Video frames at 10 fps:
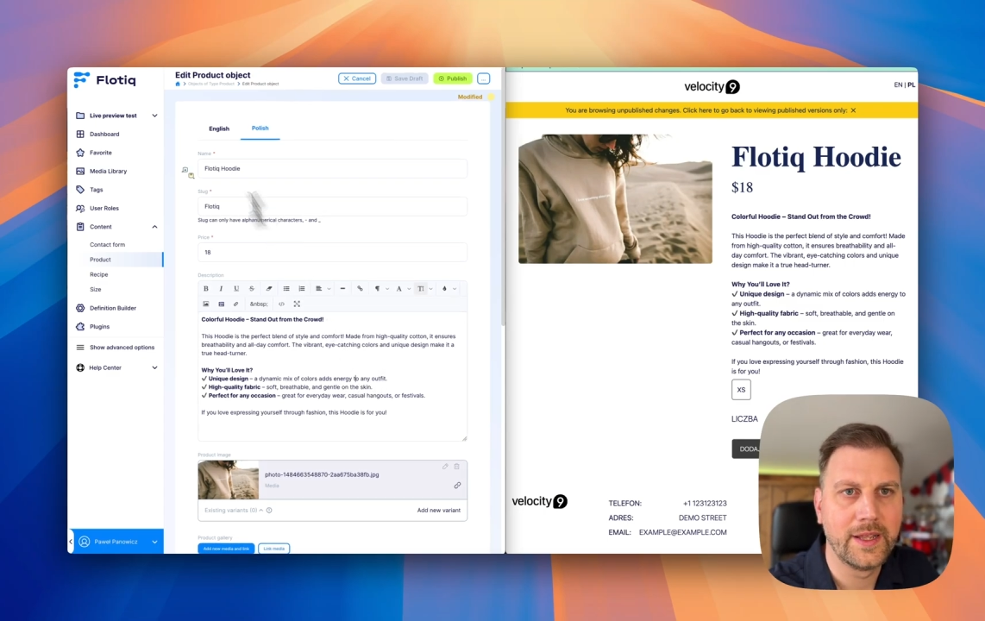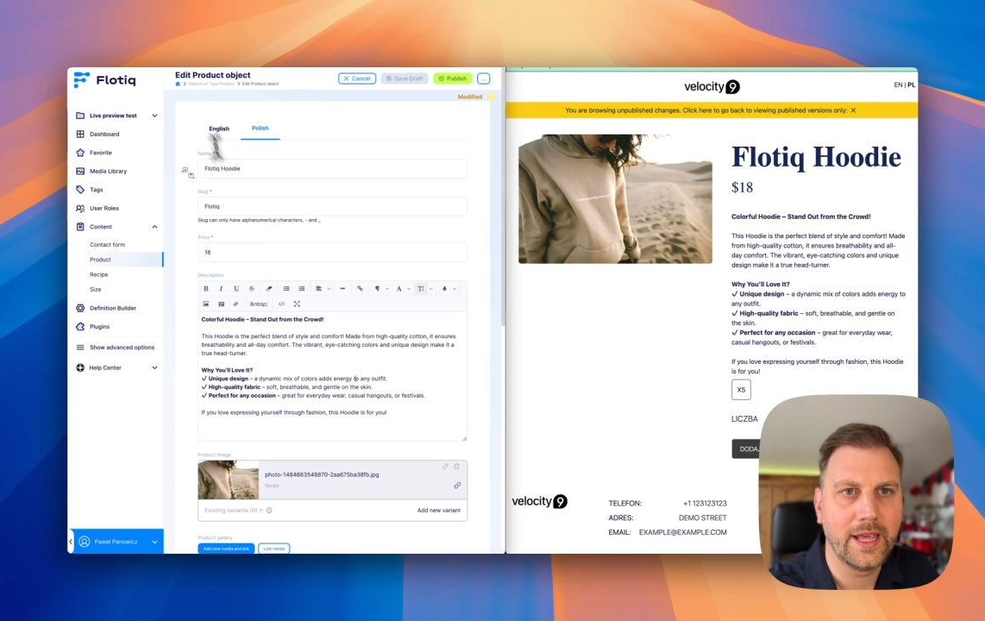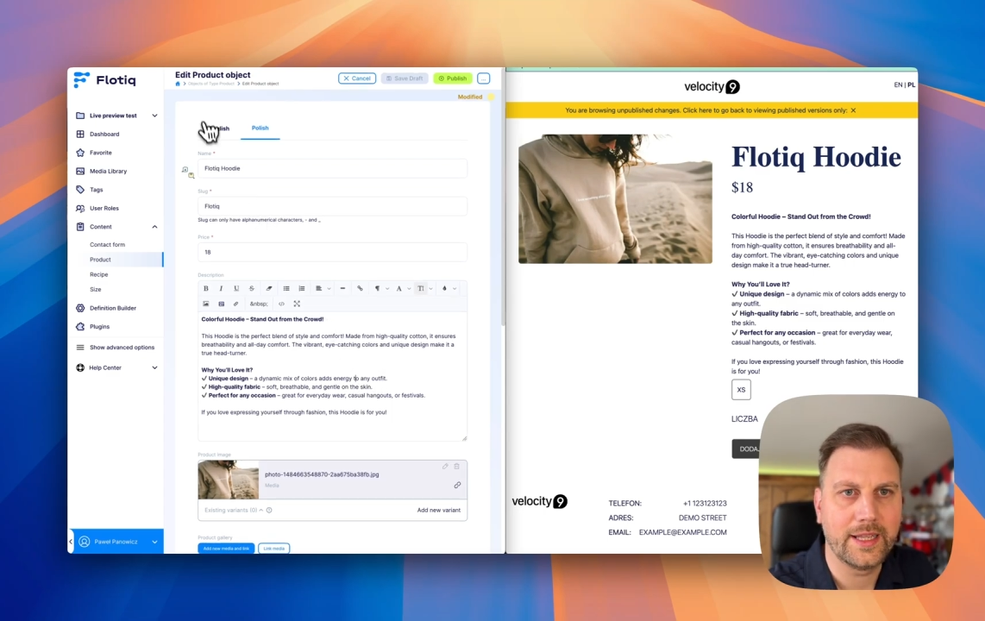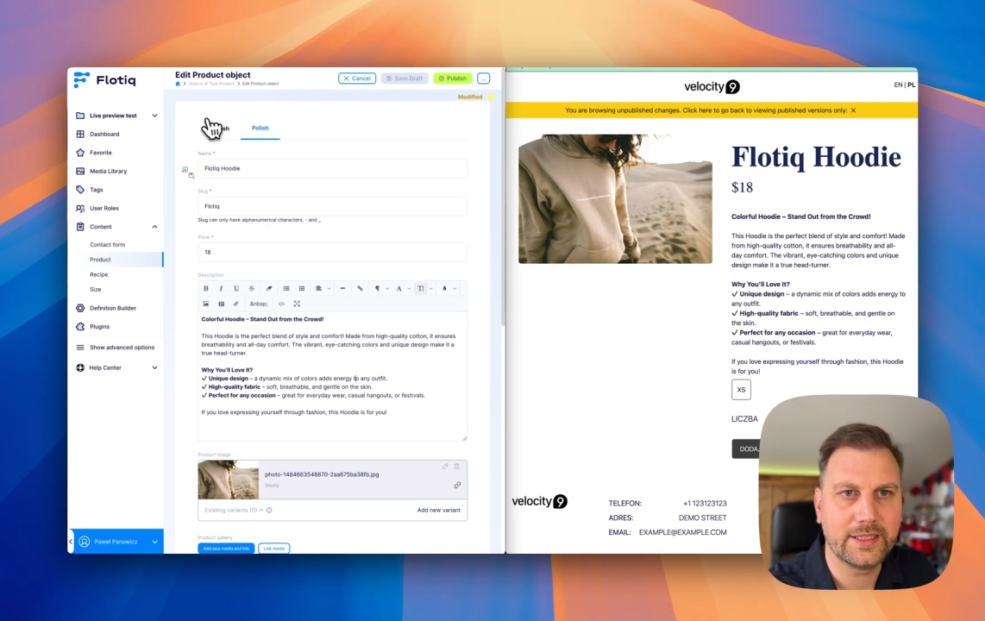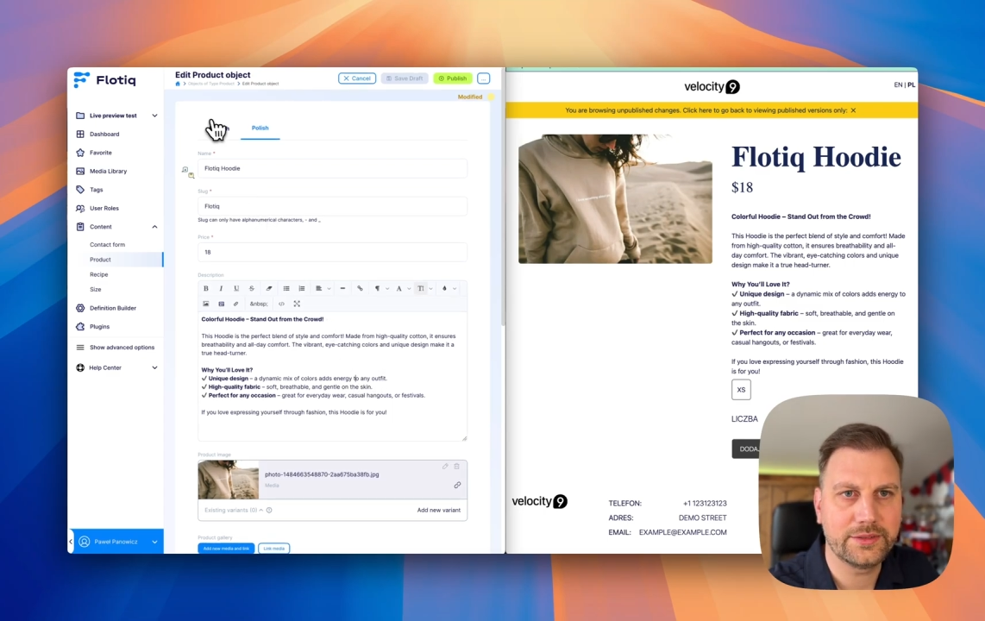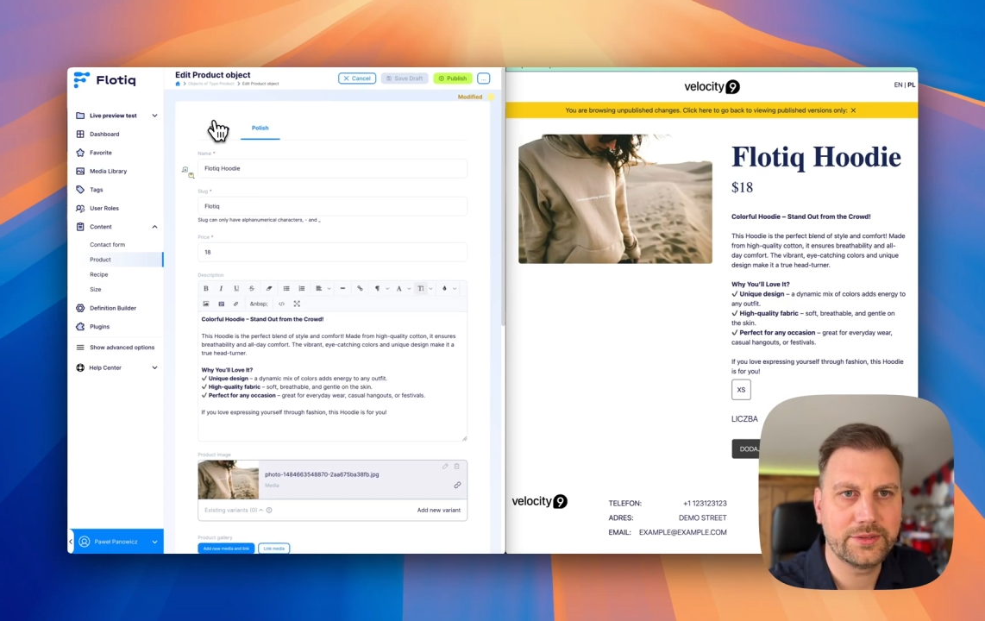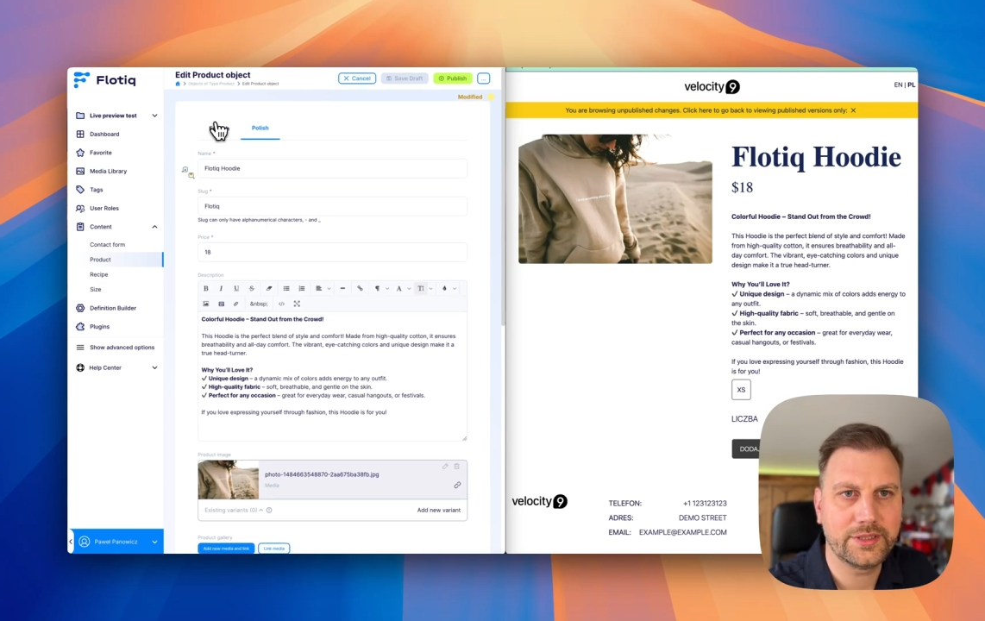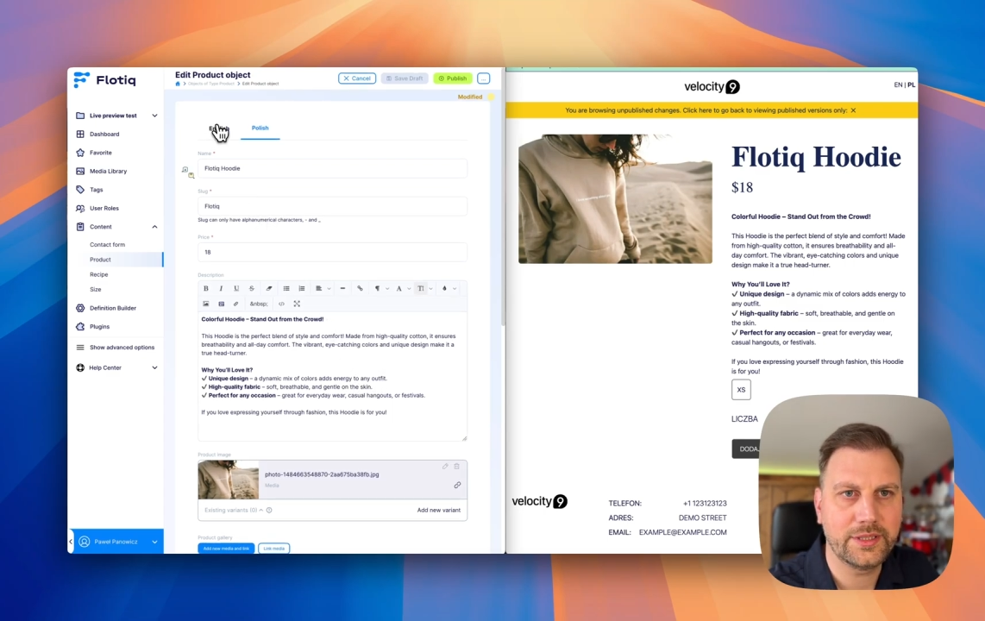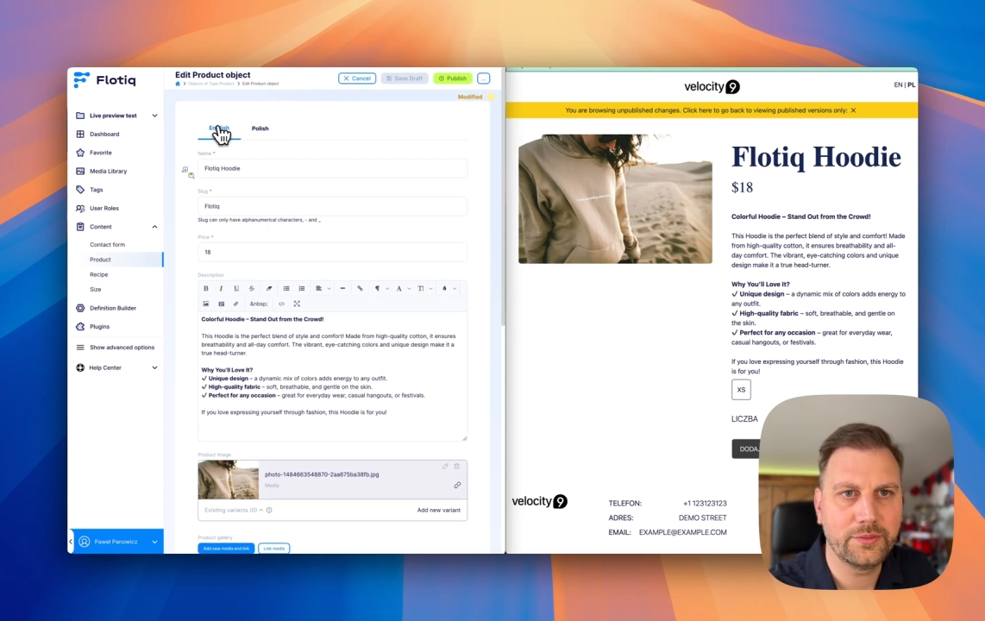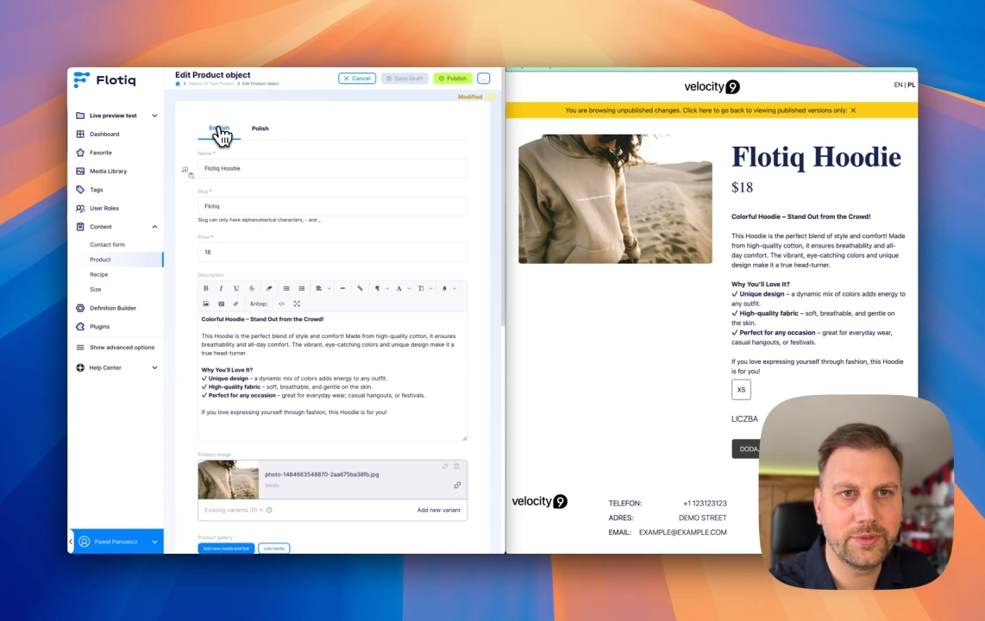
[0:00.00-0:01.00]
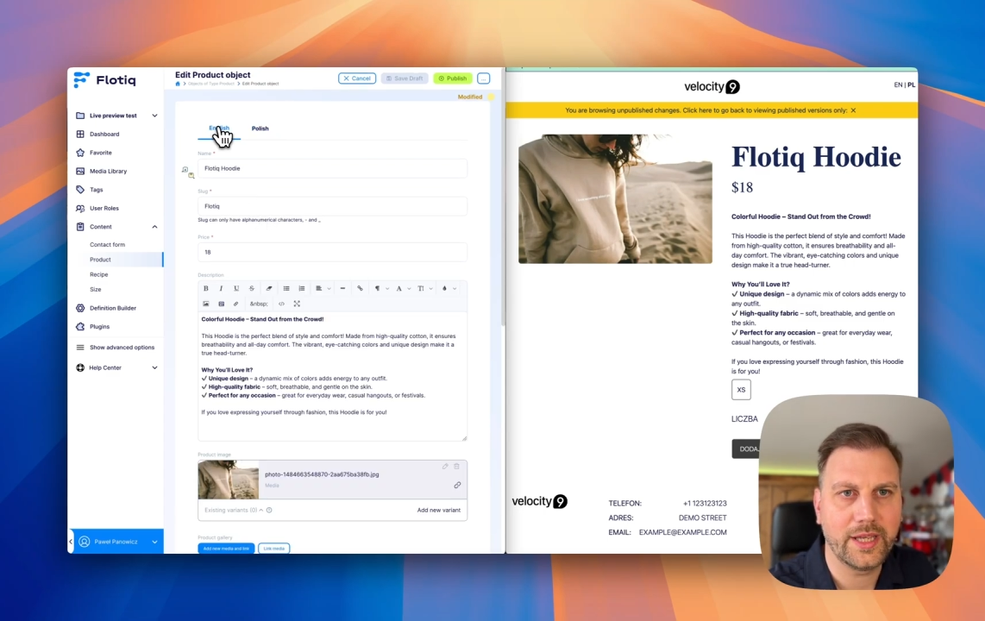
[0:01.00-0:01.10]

And as you see, we